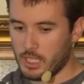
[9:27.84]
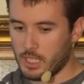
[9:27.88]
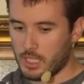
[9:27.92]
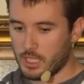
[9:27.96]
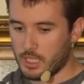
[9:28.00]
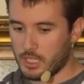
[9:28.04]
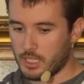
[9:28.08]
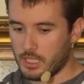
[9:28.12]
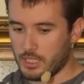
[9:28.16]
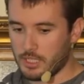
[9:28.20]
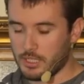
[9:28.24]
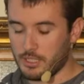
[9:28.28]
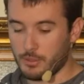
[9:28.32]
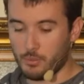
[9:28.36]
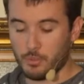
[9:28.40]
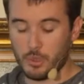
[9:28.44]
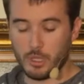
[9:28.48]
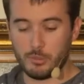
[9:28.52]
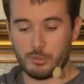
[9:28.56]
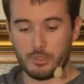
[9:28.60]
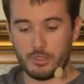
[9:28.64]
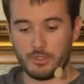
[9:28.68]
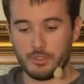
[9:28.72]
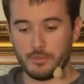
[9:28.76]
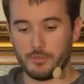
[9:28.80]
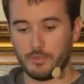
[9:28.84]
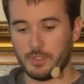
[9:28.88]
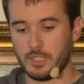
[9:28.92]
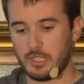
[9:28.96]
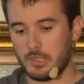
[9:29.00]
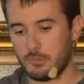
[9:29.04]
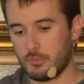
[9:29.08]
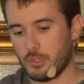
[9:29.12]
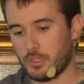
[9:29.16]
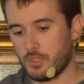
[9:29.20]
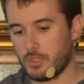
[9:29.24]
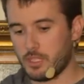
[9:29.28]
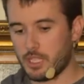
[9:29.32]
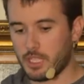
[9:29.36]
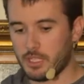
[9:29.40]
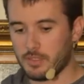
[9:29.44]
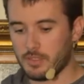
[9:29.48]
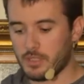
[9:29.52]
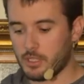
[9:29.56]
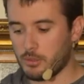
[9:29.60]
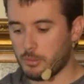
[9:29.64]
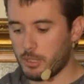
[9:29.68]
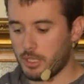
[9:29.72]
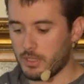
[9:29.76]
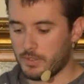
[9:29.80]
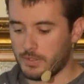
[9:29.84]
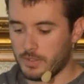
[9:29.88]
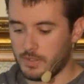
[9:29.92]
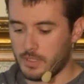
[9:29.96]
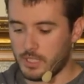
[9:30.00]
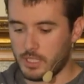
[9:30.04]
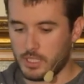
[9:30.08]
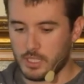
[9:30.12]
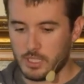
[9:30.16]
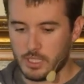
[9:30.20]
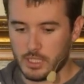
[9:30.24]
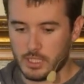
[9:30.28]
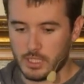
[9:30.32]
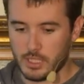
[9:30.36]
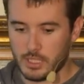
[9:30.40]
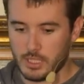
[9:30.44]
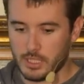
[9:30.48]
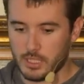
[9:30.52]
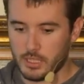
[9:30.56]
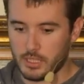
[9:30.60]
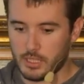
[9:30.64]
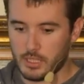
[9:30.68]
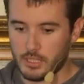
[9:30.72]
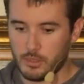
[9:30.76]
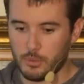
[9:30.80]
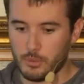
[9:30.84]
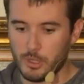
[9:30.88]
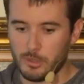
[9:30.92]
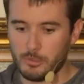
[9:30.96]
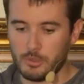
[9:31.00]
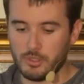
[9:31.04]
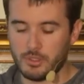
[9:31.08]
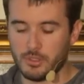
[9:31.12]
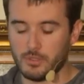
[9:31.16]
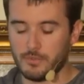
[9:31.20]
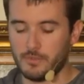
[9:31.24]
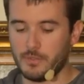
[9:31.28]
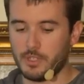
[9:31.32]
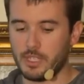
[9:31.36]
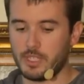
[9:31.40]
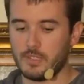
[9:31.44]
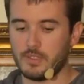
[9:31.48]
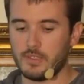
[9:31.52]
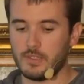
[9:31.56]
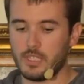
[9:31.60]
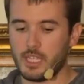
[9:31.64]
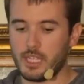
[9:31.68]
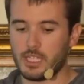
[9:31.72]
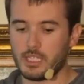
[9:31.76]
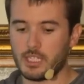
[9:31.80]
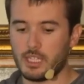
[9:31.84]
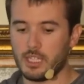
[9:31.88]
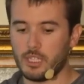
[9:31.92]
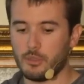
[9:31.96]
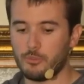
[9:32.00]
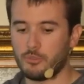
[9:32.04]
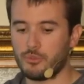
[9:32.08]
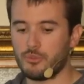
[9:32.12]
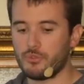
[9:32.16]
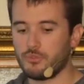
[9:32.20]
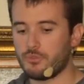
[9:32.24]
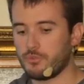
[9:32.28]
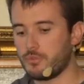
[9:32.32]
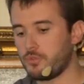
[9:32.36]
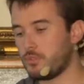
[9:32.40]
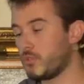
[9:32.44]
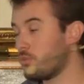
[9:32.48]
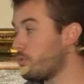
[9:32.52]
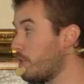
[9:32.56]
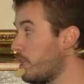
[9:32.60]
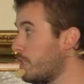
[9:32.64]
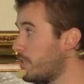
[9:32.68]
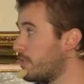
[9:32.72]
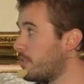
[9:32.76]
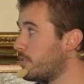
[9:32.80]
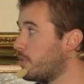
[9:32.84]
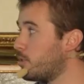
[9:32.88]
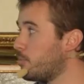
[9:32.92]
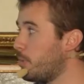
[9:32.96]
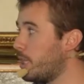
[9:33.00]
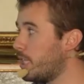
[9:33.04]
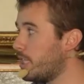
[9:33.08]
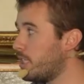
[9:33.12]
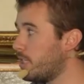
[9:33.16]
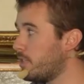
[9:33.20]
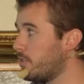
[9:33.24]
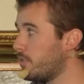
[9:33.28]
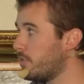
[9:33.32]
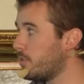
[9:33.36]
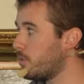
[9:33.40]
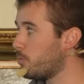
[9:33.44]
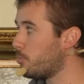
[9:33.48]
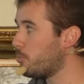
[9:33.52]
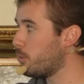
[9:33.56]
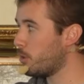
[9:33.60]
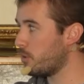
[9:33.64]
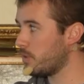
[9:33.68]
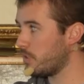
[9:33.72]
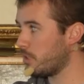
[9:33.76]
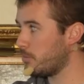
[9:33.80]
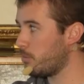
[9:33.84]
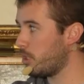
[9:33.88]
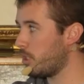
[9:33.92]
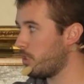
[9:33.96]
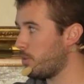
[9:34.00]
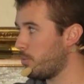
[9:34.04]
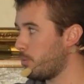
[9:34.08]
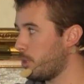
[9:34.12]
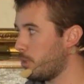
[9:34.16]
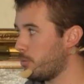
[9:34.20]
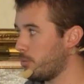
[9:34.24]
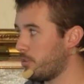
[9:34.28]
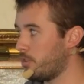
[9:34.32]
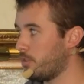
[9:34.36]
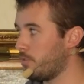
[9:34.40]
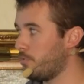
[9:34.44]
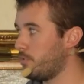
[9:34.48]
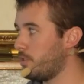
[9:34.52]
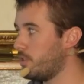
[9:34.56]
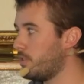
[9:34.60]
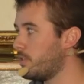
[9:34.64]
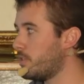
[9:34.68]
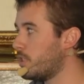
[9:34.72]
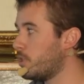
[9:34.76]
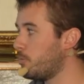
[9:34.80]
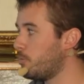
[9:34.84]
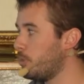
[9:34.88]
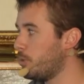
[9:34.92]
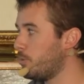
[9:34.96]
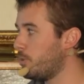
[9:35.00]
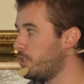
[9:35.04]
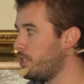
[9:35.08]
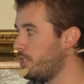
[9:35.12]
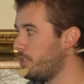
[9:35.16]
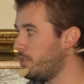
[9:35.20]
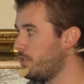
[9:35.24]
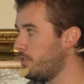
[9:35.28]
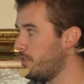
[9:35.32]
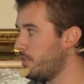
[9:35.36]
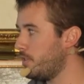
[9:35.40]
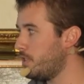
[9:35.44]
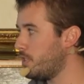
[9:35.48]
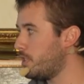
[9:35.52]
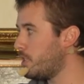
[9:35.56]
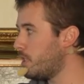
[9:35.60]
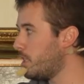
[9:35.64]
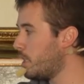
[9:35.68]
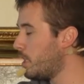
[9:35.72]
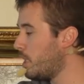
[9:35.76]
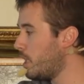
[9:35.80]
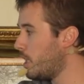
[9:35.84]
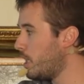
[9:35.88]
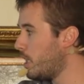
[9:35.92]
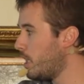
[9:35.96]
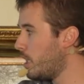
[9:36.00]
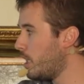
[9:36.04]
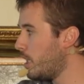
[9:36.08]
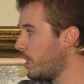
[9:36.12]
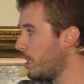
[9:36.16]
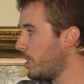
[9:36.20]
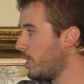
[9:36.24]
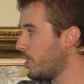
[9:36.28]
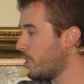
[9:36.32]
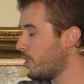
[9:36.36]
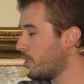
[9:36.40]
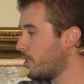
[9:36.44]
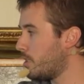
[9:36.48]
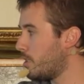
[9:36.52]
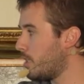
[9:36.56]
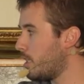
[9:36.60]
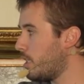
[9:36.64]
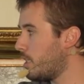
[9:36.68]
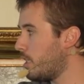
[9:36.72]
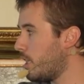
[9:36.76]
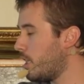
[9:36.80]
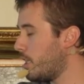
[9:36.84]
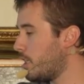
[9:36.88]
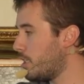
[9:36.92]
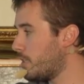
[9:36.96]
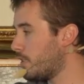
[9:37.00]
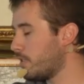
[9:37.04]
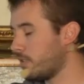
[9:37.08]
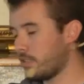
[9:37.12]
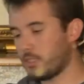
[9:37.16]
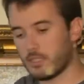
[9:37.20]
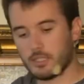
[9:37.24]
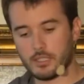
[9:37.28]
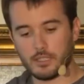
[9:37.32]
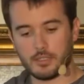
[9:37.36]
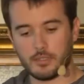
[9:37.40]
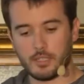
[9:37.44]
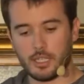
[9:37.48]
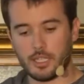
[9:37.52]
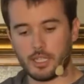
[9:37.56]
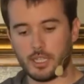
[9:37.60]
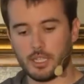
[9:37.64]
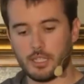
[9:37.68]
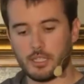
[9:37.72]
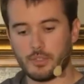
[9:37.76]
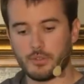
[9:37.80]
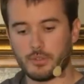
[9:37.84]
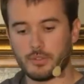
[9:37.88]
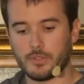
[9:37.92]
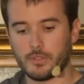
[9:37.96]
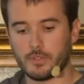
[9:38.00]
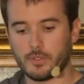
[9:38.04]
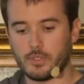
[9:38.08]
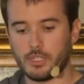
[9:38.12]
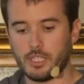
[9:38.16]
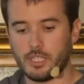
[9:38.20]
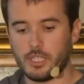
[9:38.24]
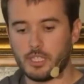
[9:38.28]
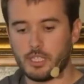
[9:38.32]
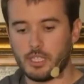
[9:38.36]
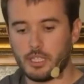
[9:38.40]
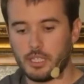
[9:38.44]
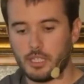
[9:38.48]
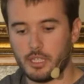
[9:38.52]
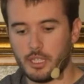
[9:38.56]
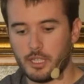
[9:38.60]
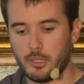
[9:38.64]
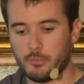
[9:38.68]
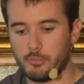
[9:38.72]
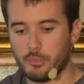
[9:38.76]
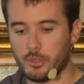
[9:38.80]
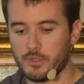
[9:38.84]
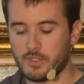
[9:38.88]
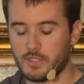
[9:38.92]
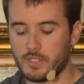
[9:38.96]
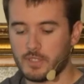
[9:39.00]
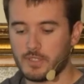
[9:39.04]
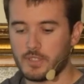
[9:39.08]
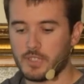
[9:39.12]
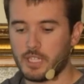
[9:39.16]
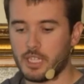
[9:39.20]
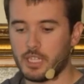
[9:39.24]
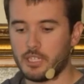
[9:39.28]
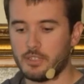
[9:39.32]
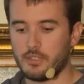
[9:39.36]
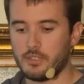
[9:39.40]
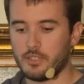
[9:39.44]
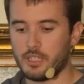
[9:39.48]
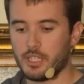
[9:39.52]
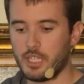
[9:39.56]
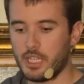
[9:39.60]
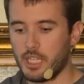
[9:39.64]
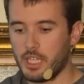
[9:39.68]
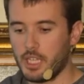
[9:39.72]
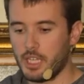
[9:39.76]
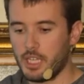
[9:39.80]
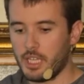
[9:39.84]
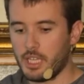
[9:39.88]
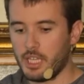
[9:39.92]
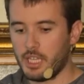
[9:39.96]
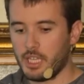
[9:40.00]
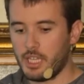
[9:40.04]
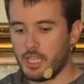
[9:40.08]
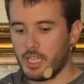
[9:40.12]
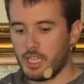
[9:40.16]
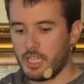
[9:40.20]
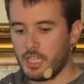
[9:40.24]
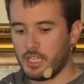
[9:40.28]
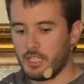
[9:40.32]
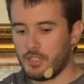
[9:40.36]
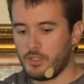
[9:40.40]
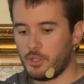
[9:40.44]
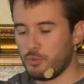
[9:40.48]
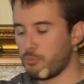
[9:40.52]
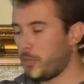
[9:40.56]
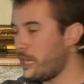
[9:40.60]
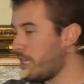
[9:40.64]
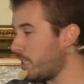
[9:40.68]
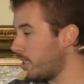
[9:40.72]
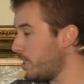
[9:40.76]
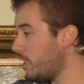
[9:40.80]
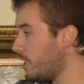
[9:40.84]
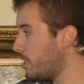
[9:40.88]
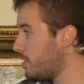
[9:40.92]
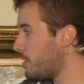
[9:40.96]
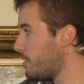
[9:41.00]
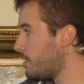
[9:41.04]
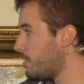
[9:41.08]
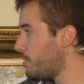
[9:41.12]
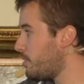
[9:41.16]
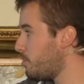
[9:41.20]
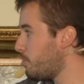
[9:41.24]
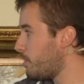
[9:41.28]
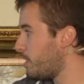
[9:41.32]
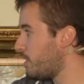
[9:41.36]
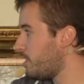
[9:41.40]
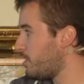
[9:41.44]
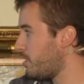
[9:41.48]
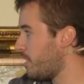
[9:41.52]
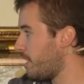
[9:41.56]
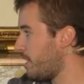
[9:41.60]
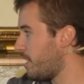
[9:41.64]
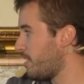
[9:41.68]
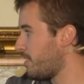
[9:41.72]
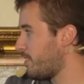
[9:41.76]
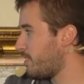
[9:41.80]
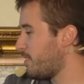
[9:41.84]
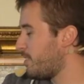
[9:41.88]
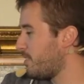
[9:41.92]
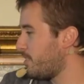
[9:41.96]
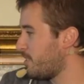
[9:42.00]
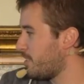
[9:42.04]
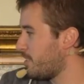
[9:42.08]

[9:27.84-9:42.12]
A web interface, but as Thomas said, the web interface actually obstructs the backend, so possibly the web interface can be reused. And I also need a POSIX scanner. You might ask,